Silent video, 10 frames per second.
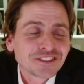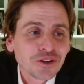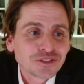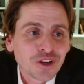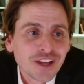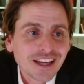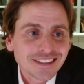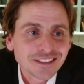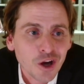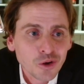So, so
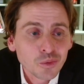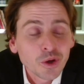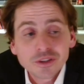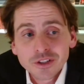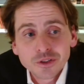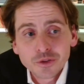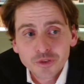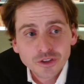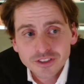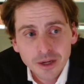yes and no. We also do
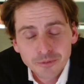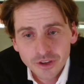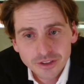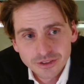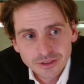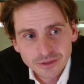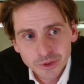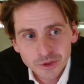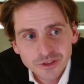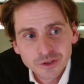first time funds.
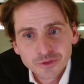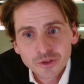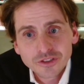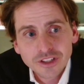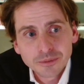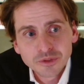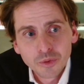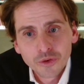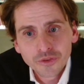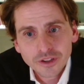Okay. We also do first time
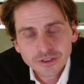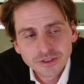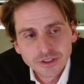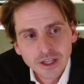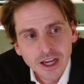small funds.